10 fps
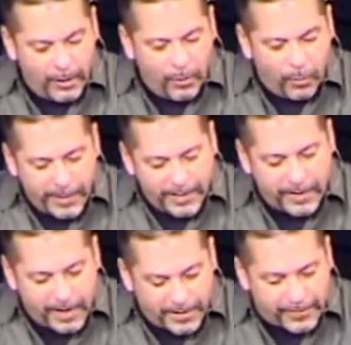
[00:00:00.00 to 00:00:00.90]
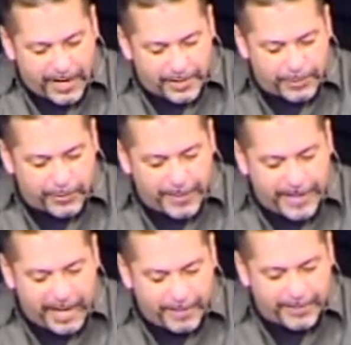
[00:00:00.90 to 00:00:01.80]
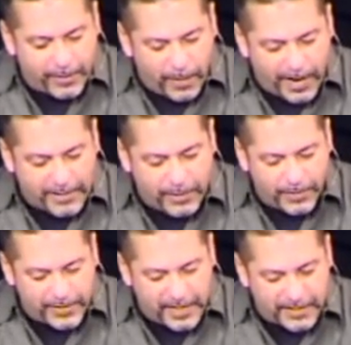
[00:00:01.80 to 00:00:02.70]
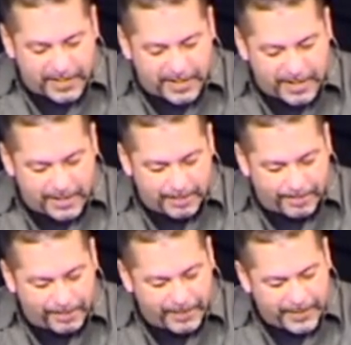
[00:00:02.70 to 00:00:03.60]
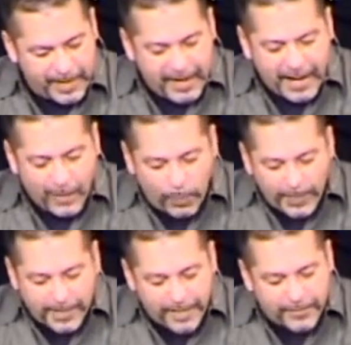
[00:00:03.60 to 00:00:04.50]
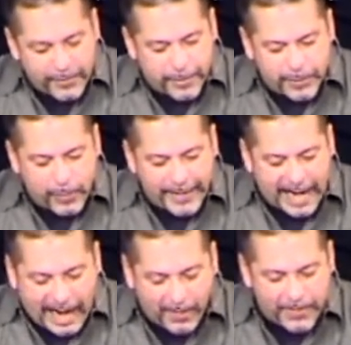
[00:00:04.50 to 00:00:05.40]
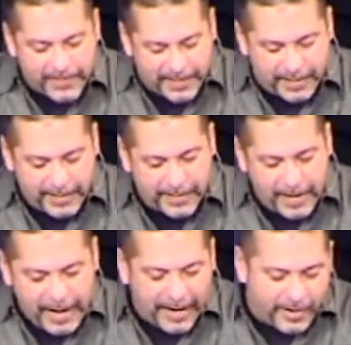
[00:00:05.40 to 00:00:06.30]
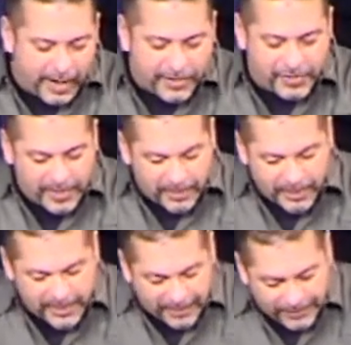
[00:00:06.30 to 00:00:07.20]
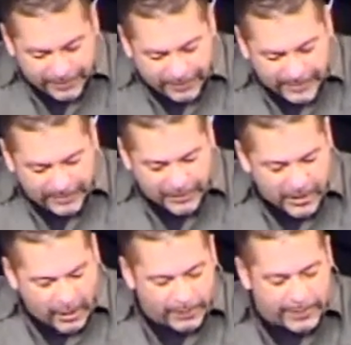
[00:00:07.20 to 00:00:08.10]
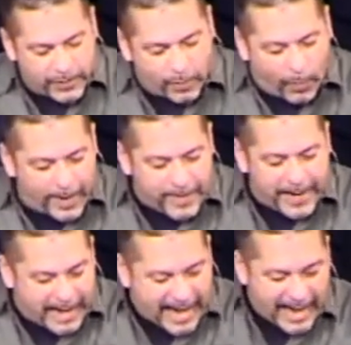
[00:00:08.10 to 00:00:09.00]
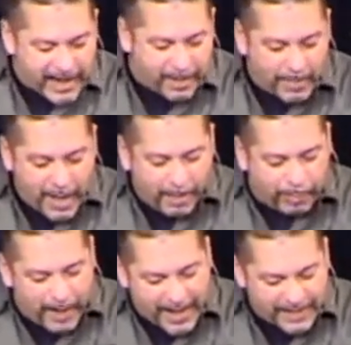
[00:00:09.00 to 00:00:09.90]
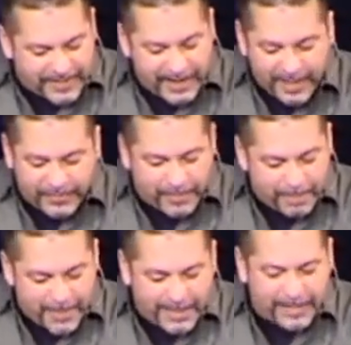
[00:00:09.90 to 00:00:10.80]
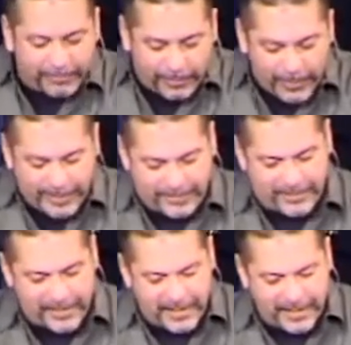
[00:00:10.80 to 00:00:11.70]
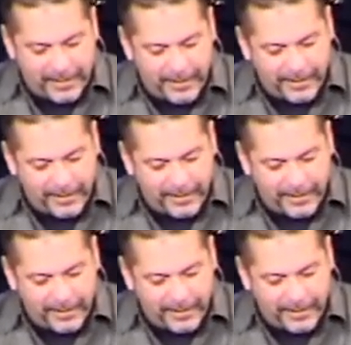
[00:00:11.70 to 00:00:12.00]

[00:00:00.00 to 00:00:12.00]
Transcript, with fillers: What a contrast between Adam and Christ who was yet to come. And what a difference between our sin and God's generous gift of forgiveness. For this one man, Adam, brought death to many through his sin.